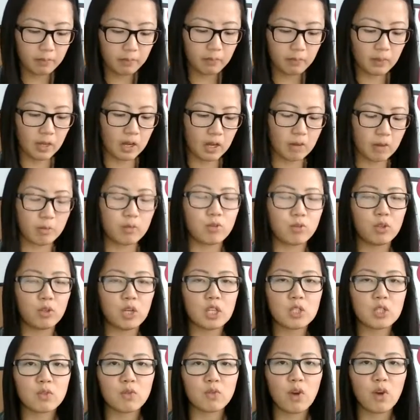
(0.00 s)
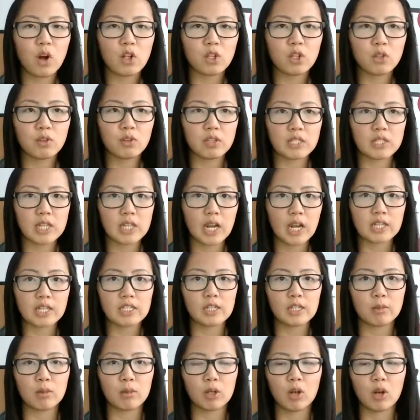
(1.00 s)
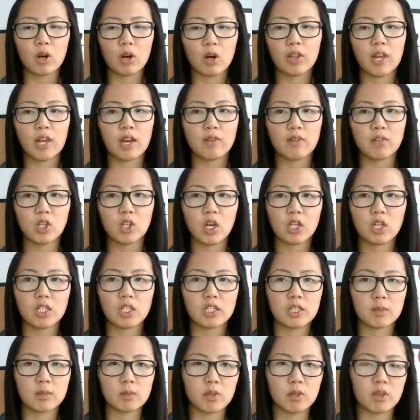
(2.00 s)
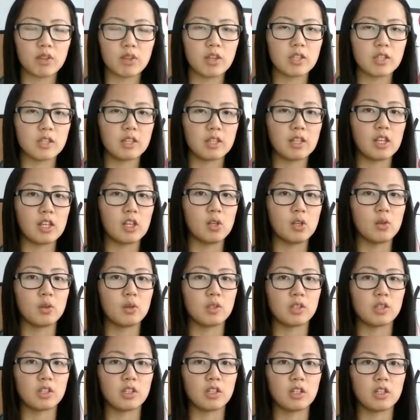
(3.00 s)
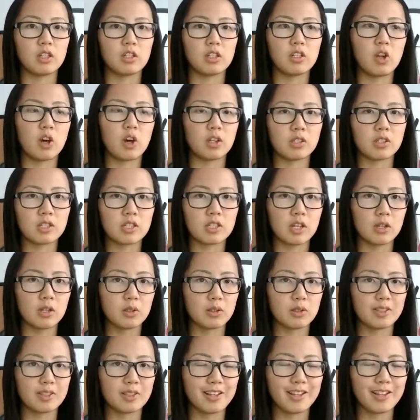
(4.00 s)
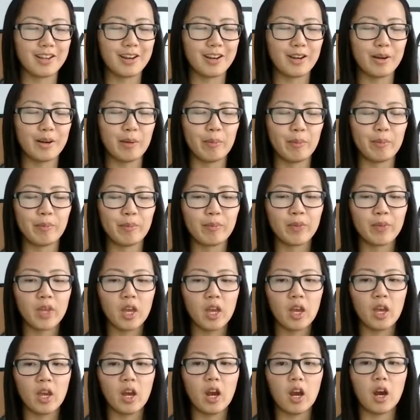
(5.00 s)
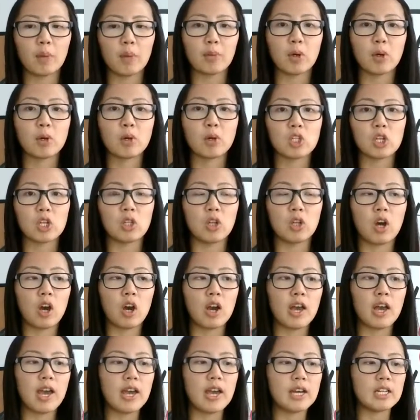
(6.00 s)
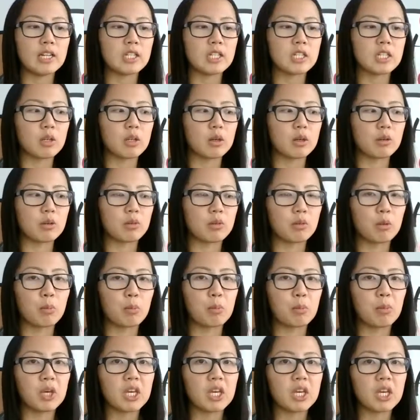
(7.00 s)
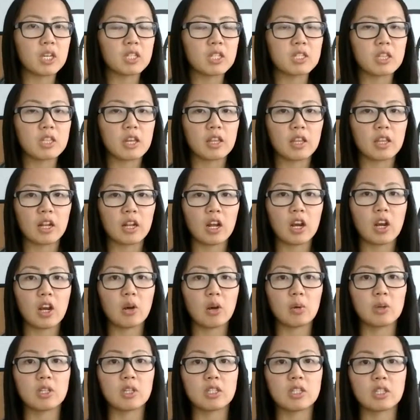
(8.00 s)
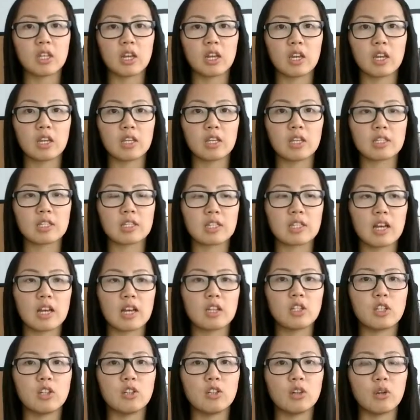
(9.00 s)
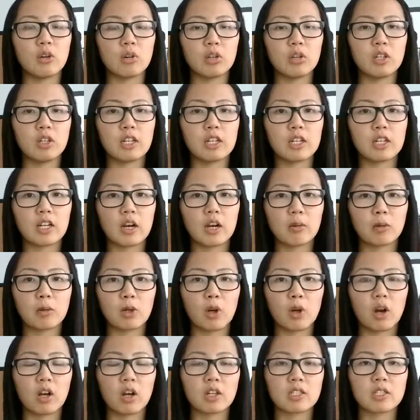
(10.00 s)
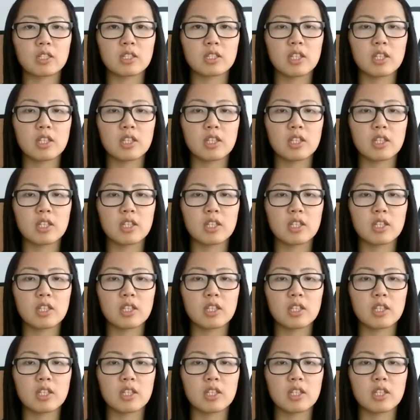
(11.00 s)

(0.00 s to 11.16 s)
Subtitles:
If you guys follow the tag team at all, they have a lot of tips on this, and they use the non-salesy approach a lot. And the biggest thing that I always say is that, you need to come across